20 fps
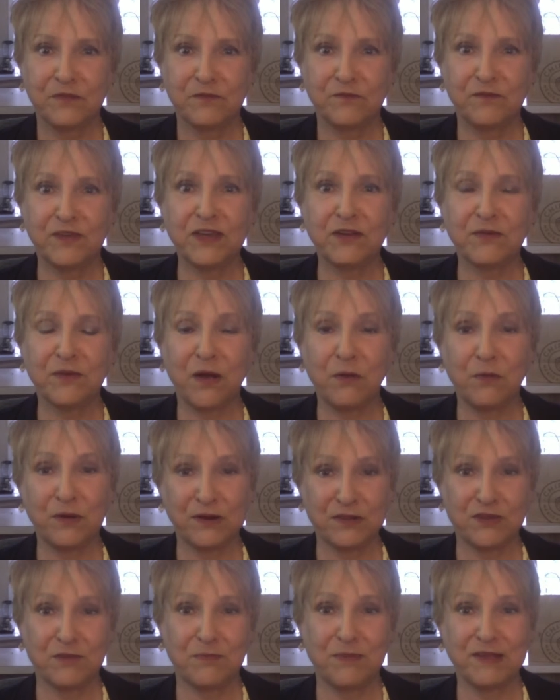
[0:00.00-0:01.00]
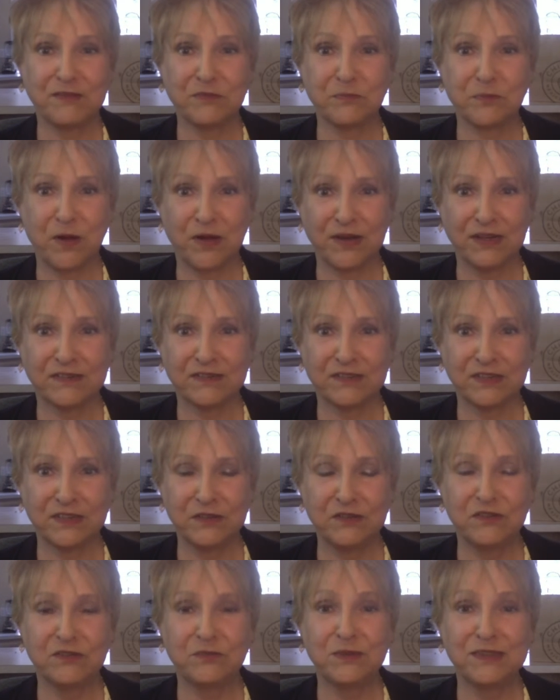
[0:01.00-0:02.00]
figure out what are the best products to
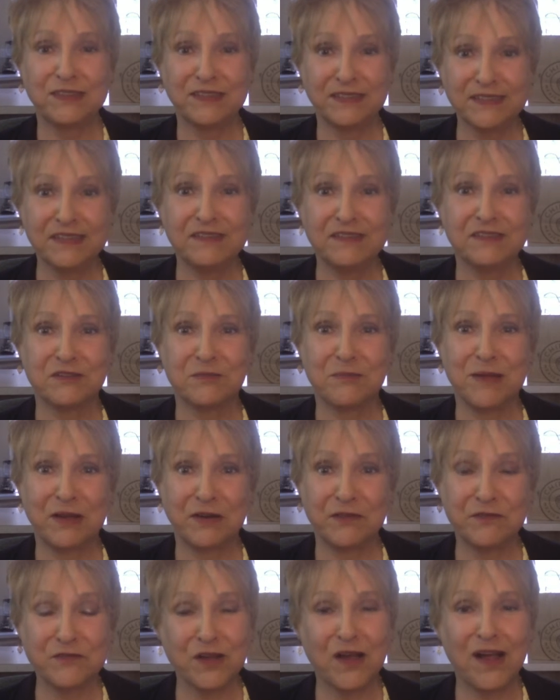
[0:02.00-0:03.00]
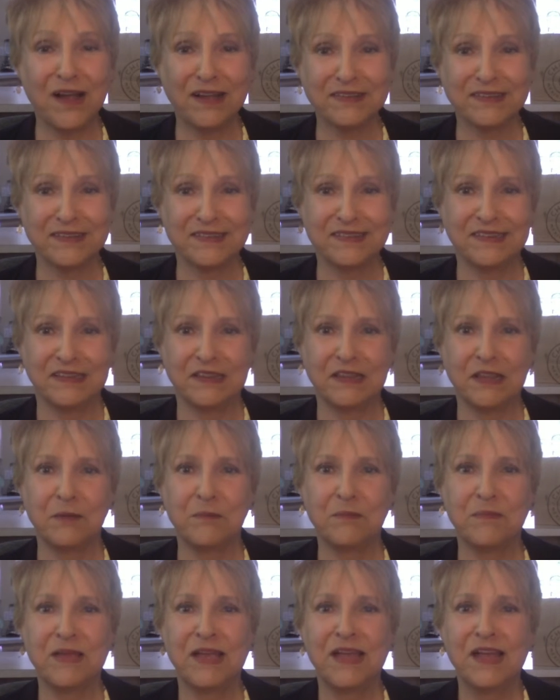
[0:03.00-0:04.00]
use with the least amount of toxins in
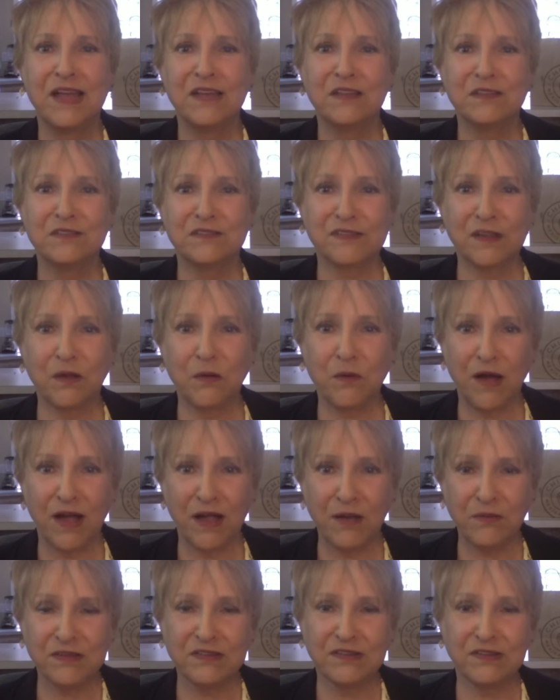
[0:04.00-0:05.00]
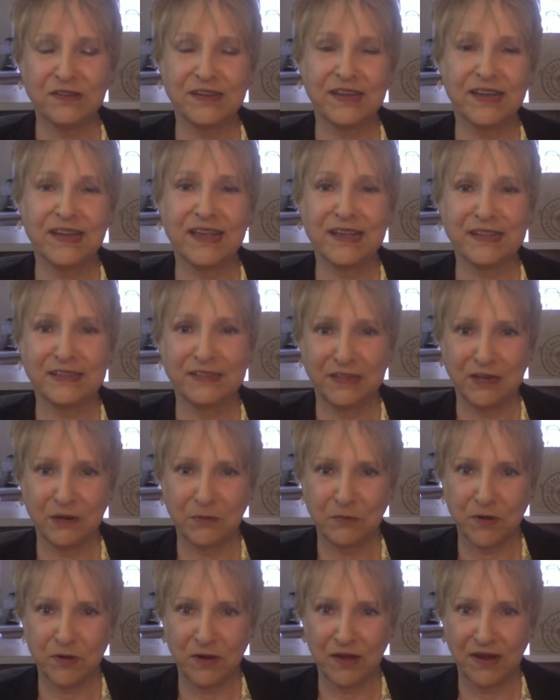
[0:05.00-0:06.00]
them. So I was looking at
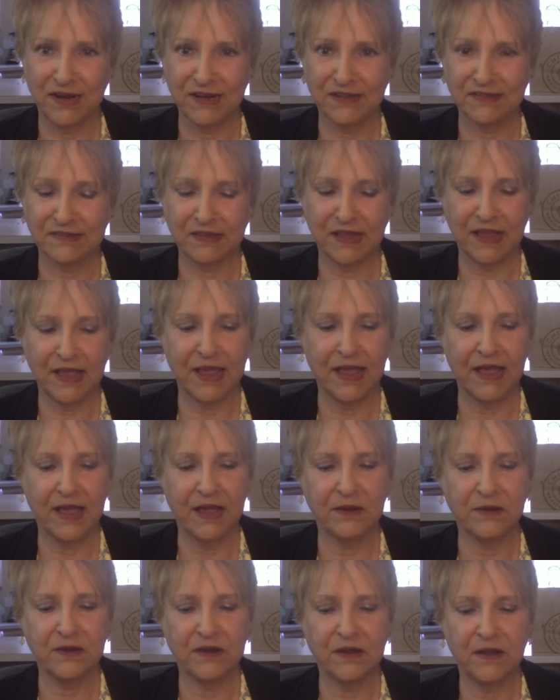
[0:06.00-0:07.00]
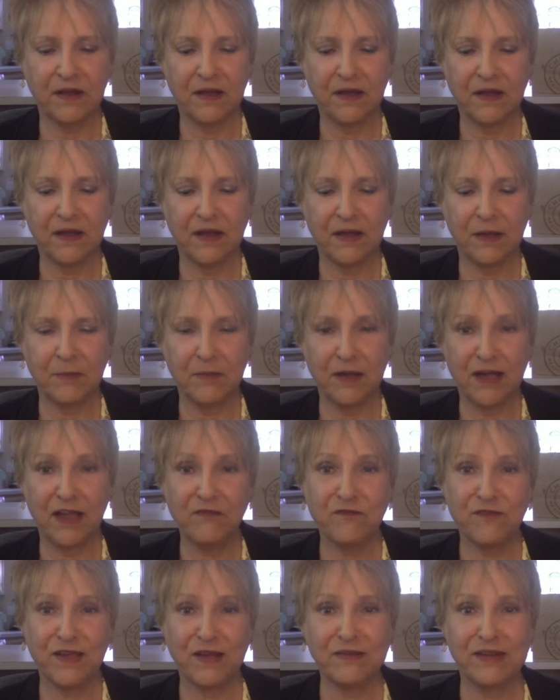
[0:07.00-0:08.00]
cleaning products and I
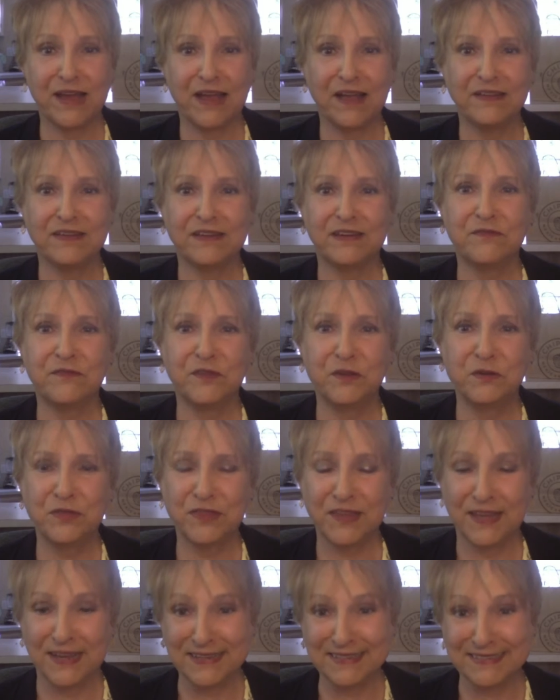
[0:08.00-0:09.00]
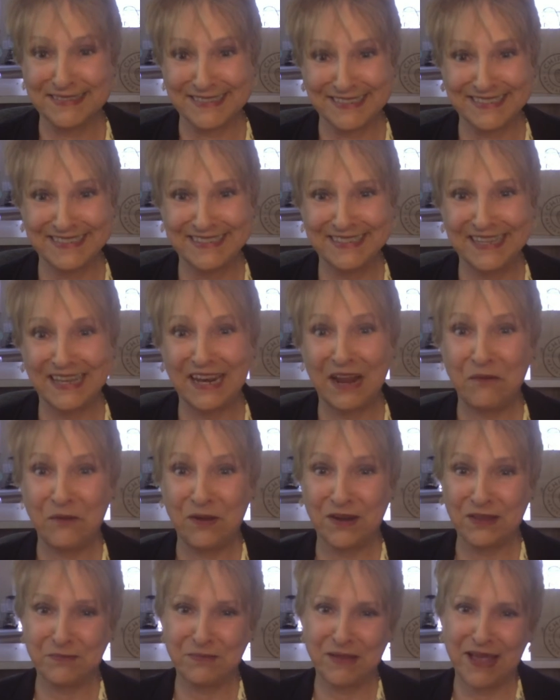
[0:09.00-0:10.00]
found out a few things that I
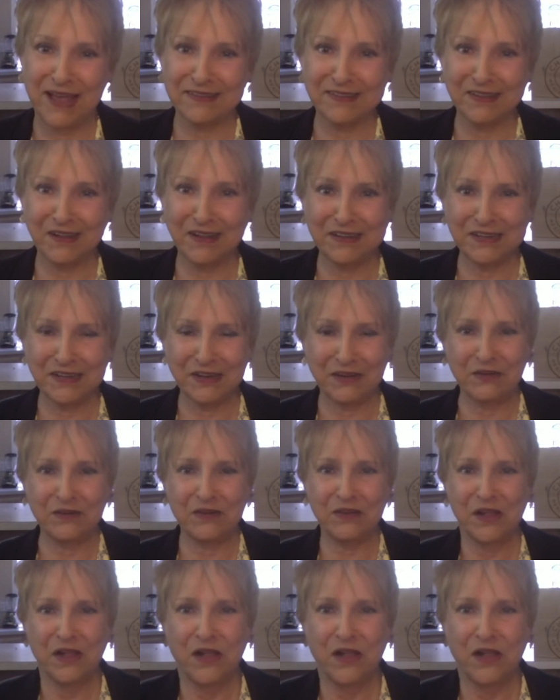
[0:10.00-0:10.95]
wanted to pass on to you.